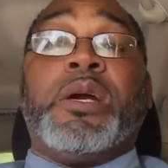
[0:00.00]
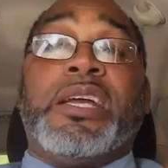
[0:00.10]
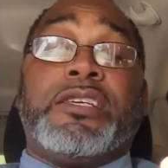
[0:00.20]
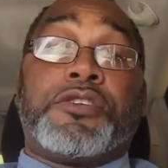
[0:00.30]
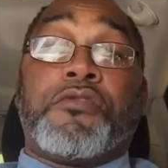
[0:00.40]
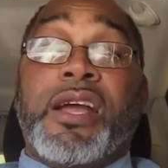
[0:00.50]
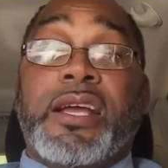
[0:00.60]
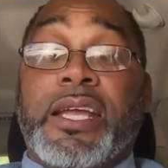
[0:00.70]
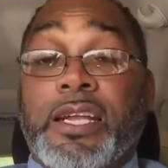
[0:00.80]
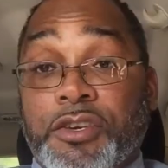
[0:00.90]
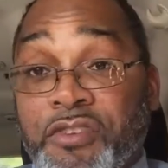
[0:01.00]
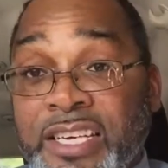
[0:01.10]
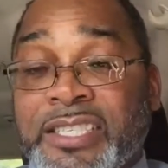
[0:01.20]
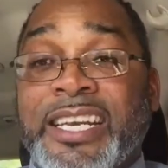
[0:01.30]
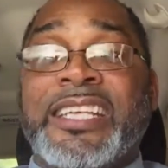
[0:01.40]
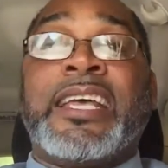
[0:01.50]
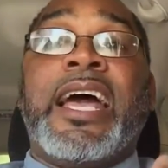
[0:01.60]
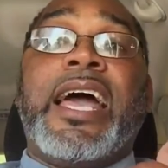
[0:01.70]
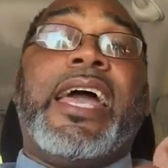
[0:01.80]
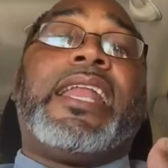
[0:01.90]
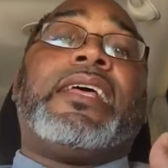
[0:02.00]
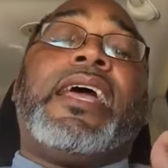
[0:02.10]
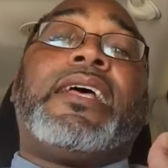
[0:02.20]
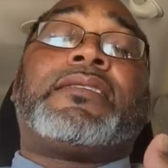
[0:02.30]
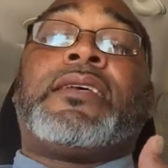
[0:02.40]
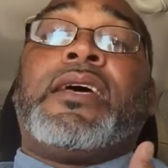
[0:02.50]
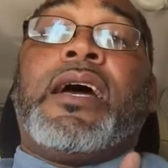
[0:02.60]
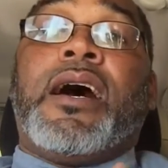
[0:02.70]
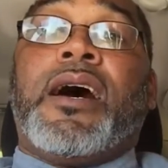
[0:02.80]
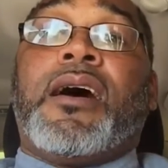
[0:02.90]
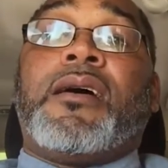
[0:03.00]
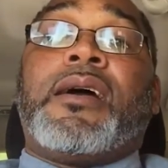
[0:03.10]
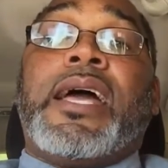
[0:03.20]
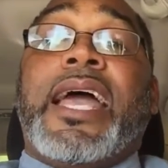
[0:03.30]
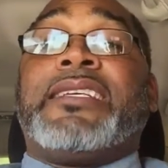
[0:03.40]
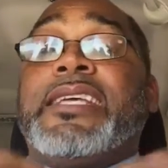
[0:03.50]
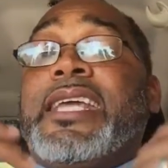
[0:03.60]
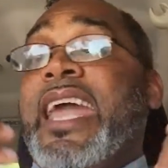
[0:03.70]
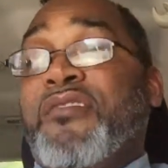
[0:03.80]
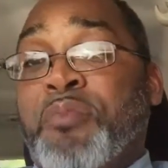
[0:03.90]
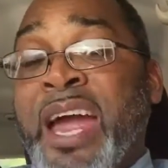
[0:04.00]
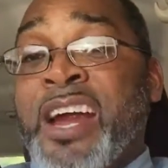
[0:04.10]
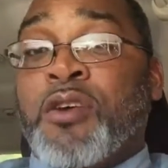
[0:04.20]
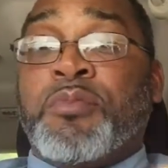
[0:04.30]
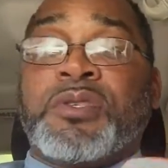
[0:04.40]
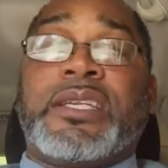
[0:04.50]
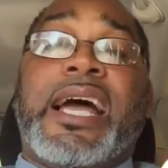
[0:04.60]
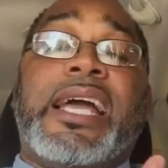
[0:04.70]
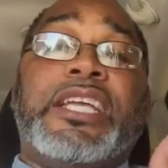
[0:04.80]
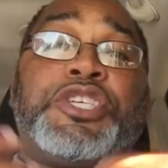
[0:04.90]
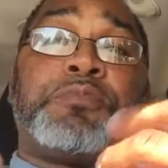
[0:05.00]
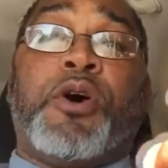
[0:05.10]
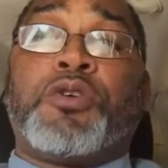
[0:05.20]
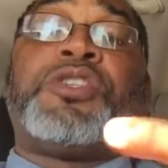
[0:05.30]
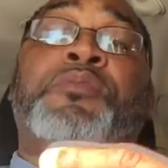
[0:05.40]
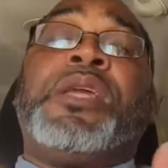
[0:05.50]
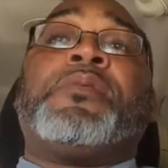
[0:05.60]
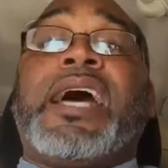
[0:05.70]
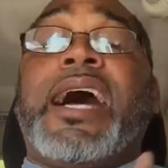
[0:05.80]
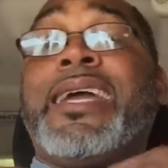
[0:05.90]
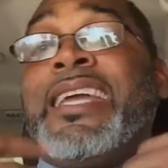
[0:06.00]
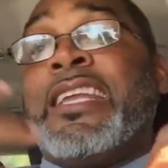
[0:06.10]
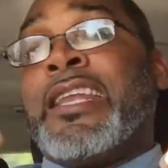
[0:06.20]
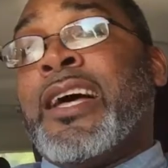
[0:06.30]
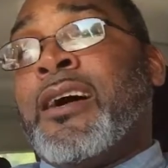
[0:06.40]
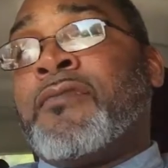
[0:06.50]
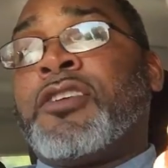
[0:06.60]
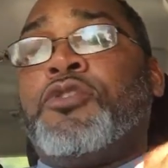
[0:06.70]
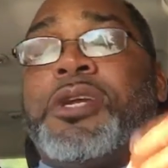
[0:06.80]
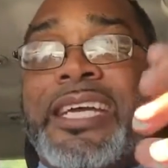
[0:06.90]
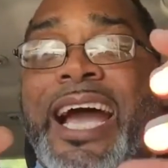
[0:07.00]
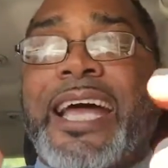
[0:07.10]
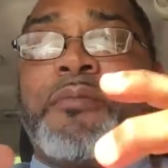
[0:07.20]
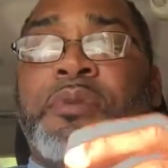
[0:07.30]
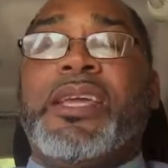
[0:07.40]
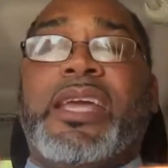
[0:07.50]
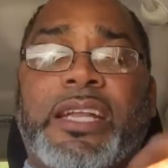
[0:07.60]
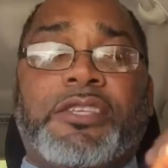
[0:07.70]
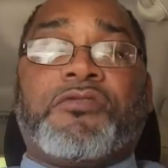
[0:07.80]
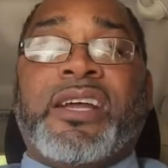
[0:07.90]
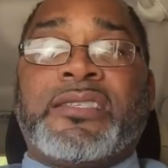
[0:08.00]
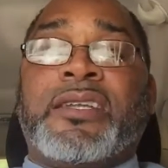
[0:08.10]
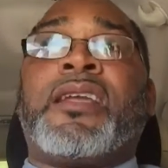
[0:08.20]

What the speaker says: were interested as he gave parables and how he spoke to people and how he loved. So you got to be interested.